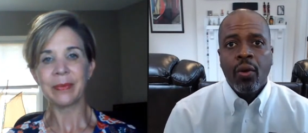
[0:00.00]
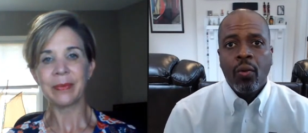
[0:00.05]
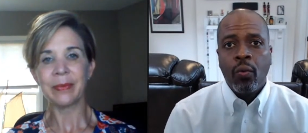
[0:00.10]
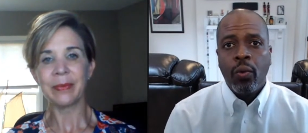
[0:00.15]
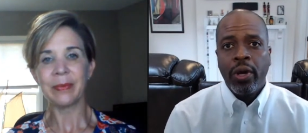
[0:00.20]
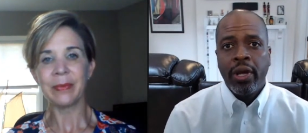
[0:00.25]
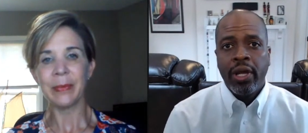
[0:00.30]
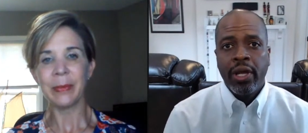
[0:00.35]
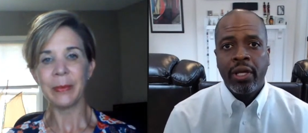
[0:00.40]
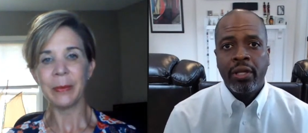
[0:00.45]

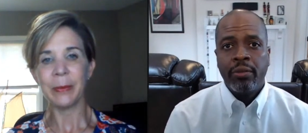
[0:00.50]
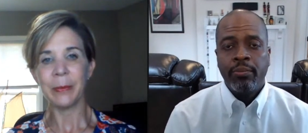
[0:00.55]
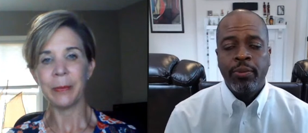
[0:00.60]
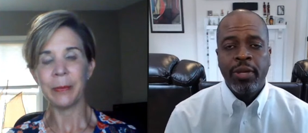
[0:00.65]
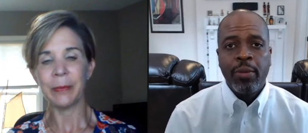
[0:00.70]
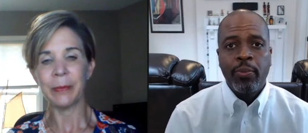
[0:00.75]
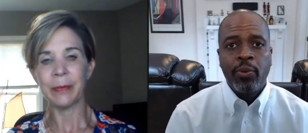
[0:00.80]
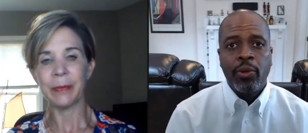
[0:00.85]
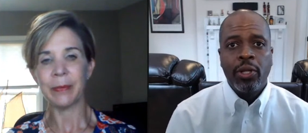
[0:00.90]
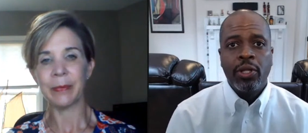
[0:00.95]
Speaker 1: when
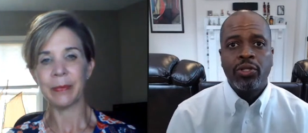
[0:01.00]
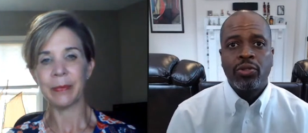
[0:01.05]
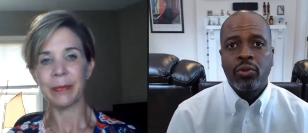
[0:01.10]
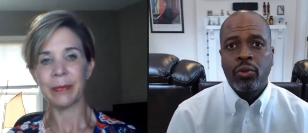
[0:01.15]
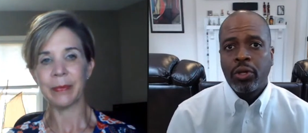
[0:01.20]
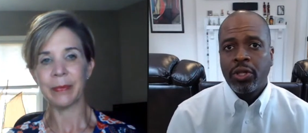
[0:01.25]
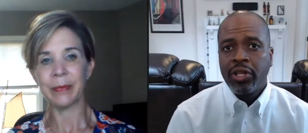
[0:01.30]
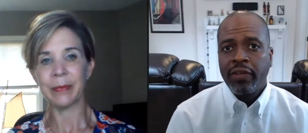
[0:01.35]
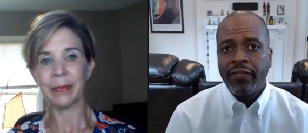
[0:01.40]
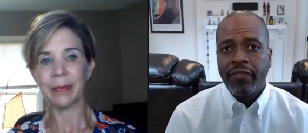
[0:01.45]
people
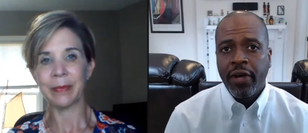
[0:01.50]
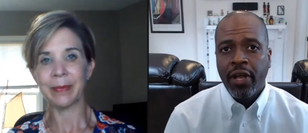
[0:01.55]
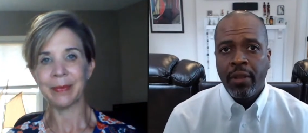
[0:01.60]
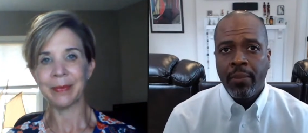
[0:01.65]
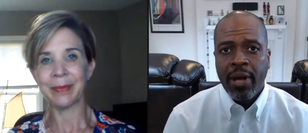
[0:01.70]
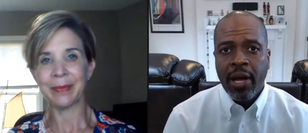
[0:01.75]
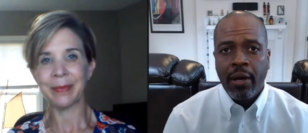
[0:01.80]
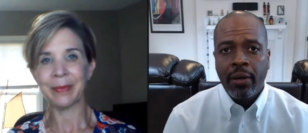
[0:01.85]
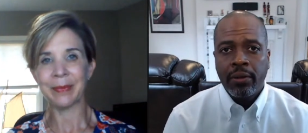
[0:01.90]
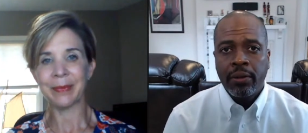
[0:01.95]
historically have thought
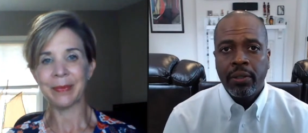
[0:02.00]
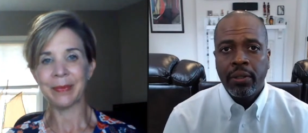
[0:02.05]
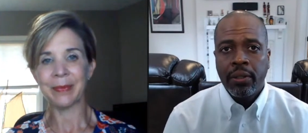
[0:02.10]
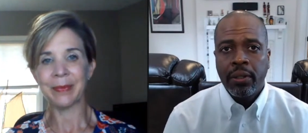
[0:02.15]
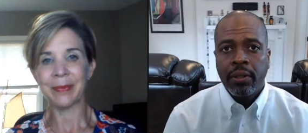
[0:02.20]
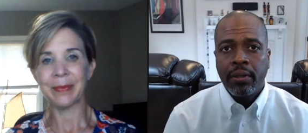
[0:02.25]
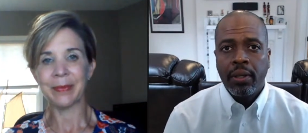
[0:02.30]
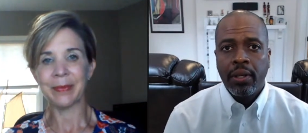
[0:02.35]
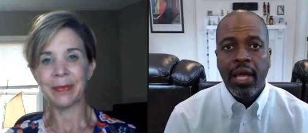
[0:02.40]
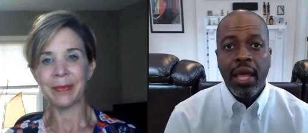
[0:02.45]
about
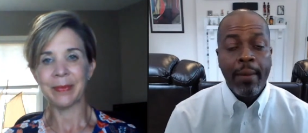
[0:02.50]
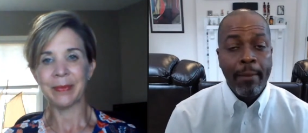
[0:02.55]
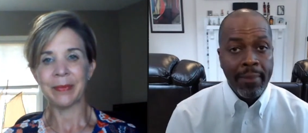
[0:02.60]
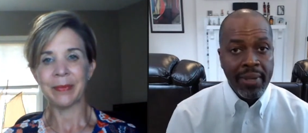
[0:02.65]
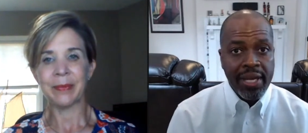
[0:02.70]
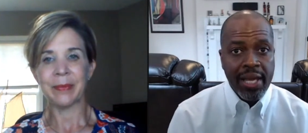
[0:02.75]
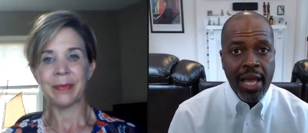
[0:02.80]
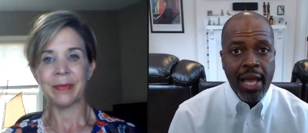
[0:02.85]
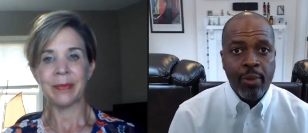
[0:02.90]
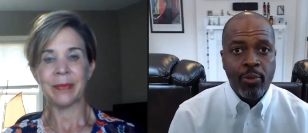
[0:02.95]

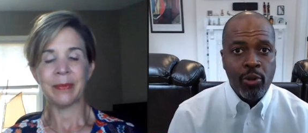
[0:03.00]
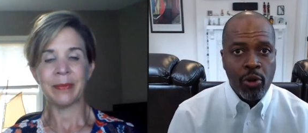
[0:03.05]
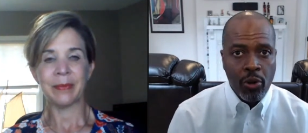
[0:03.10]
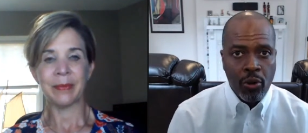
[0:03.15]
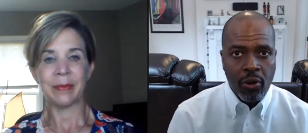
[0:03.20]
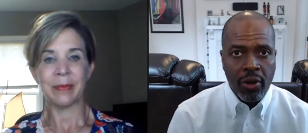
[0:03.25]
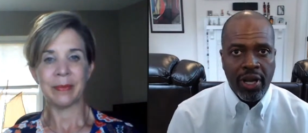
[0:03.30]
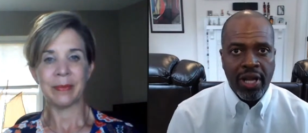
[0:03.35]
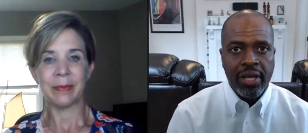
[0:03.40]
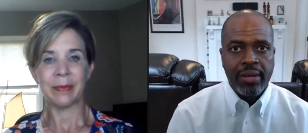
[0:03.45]
MBA
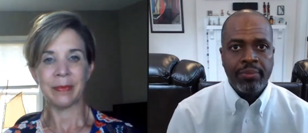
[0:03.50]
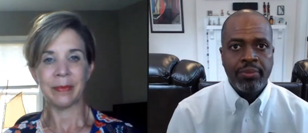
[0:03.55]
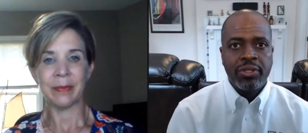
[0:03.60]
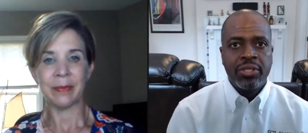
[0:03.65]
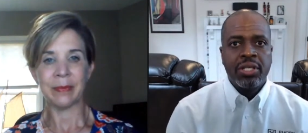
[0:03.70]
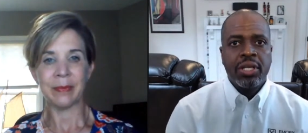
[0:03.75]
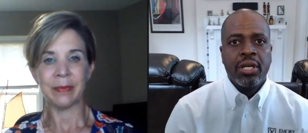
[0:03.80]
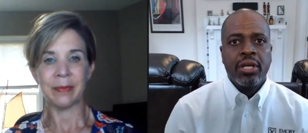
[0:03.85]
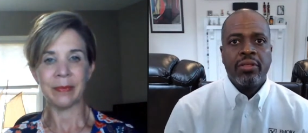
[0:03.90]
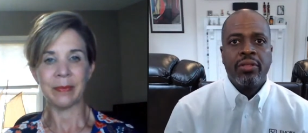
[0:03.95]
program,
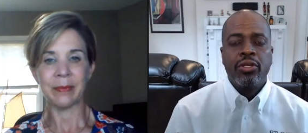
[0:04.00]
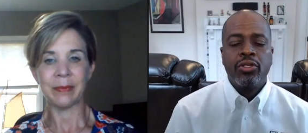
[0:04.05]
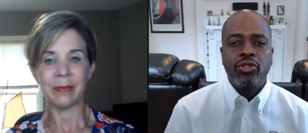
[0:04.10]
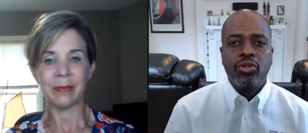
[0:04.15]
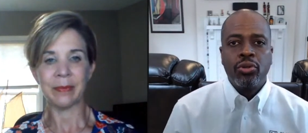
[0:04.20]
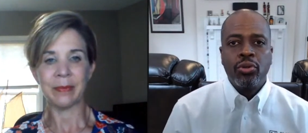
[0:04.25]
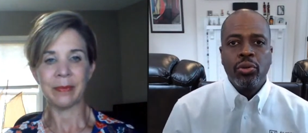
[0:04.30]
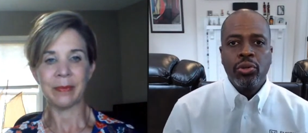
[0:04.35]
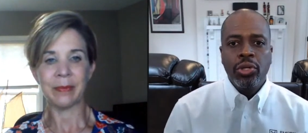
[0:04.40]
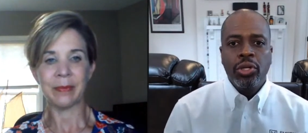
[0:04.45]
the
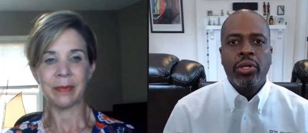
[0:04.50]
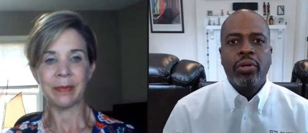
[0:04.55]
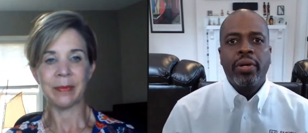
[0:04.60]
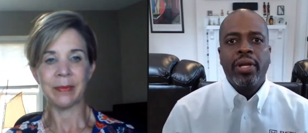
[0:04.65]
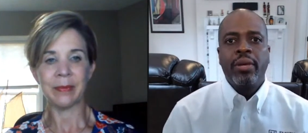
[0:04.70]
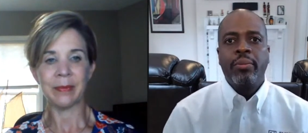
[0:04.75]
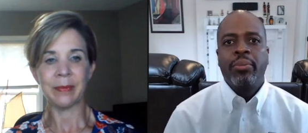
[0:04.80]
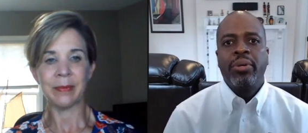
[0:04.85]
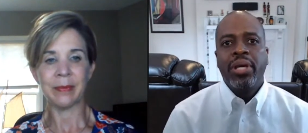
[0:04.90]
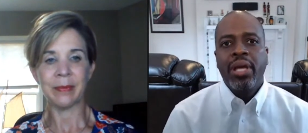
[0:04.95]
two year
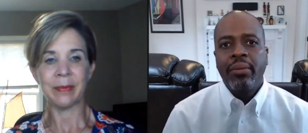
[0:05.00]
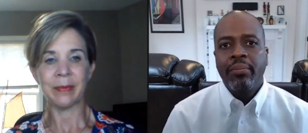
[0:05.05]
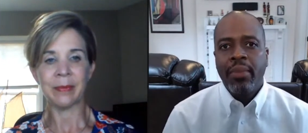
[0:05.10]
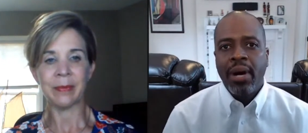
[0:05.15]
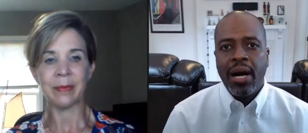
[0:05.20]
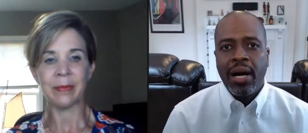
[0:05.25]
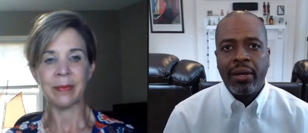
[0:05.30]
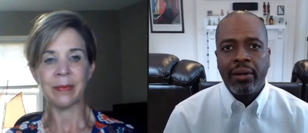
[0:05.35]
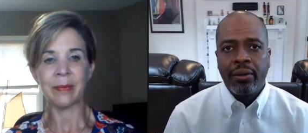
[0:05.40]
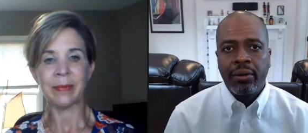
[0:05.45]
MBA
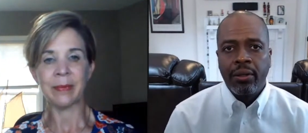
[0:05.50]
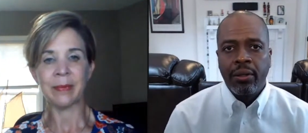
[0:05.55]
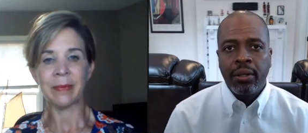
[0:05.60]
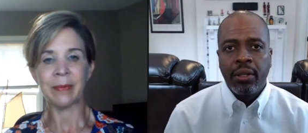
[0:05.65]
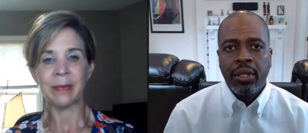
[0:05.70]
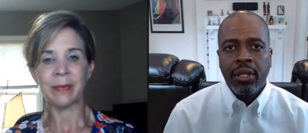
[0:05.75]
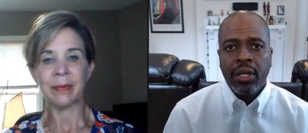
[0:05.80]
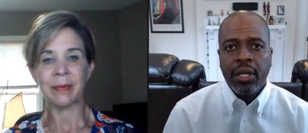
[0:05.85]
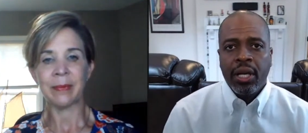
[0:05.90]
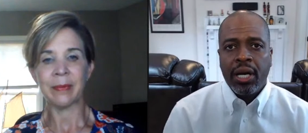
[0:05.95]
model
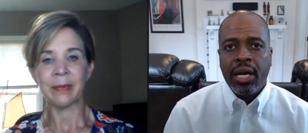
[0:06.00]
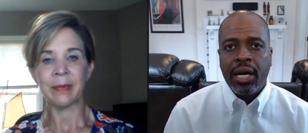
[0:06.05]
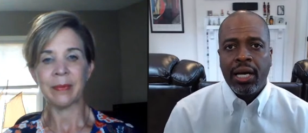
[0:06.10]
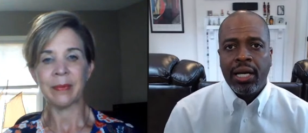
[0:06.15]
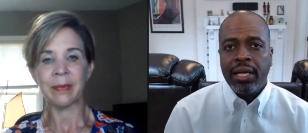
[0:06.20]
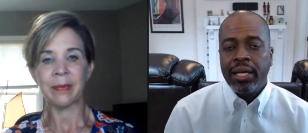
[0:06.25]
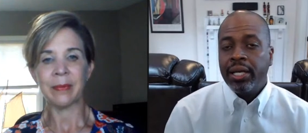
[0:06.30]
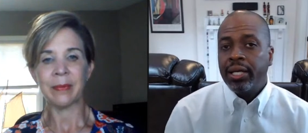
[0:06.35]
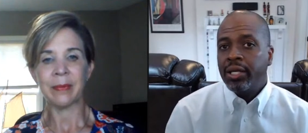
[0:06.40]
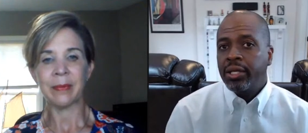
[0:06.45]

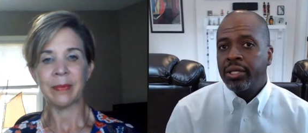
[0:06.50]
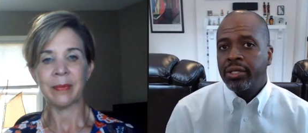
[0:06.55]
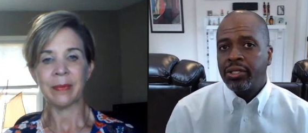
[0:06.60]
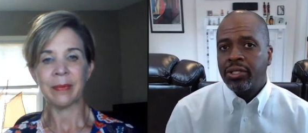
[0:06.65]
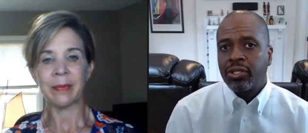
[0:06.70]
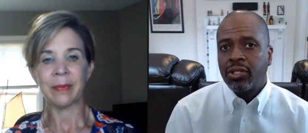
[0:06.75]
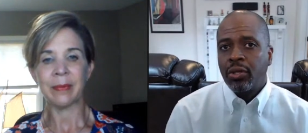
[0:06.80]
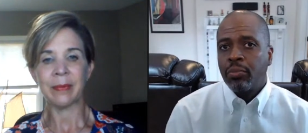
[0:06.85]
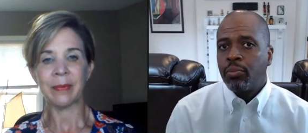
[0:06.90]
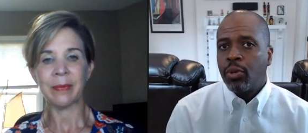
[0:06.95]
uh,
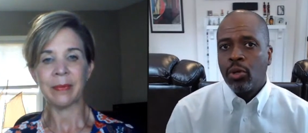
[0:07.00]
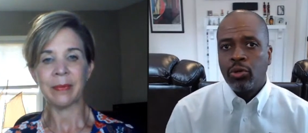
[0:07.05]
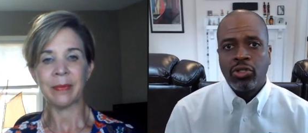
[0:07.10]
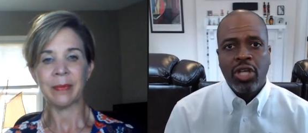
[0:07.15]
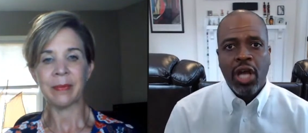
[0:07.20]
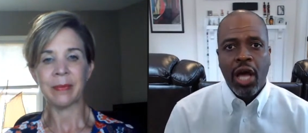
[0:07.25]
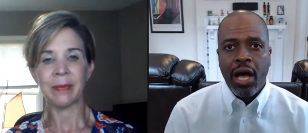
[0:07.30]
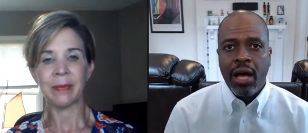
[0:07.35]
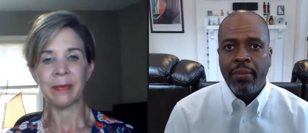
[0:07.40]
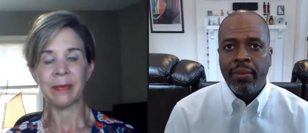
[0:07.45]
is the most
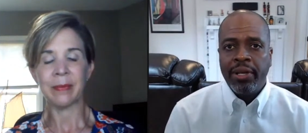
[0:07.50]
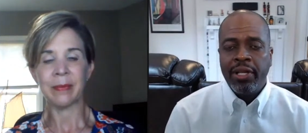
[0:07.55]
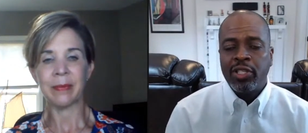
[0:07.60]
common.